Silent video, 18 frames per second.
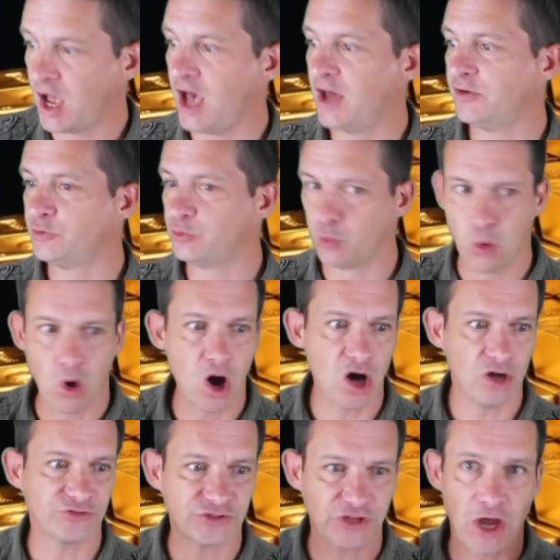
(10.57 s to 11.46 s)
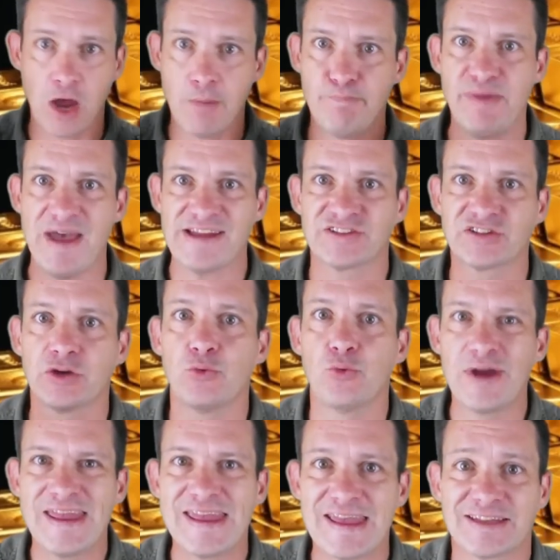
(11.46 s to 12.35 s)
And what a better
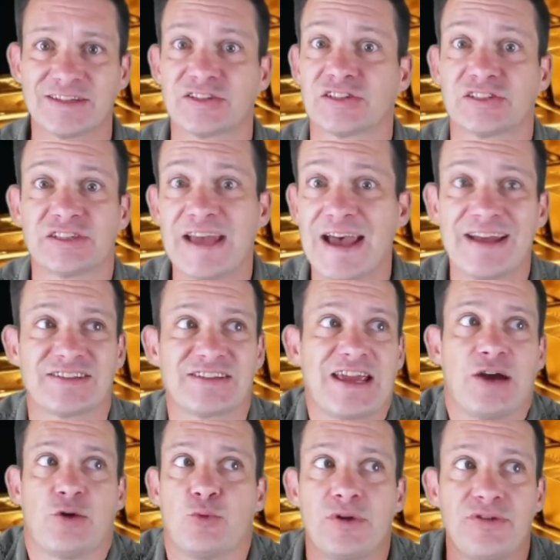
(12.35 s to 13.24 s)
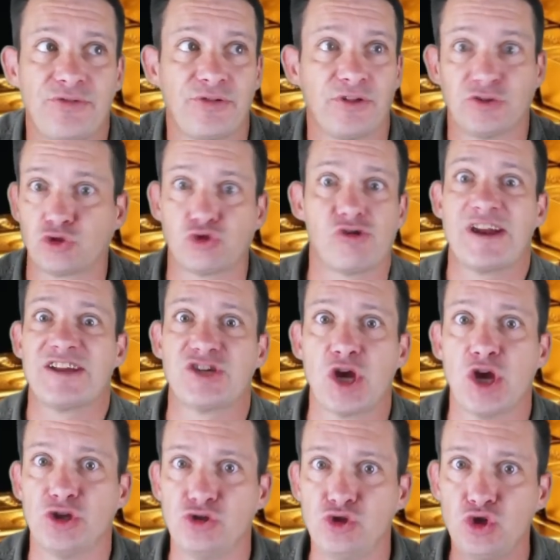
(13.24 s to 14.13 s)
way to start out with
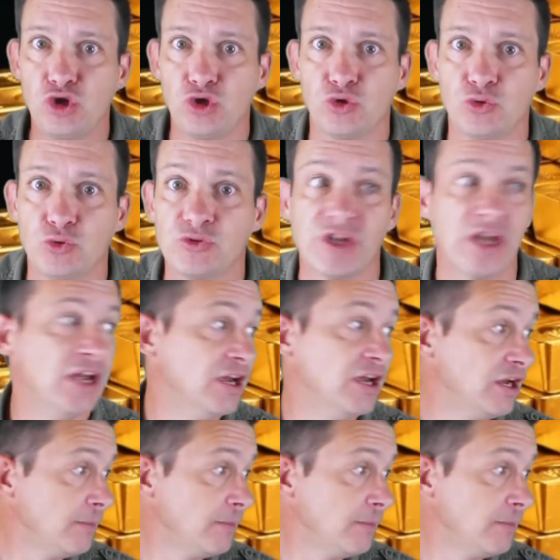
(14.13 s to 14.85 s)
Treasure News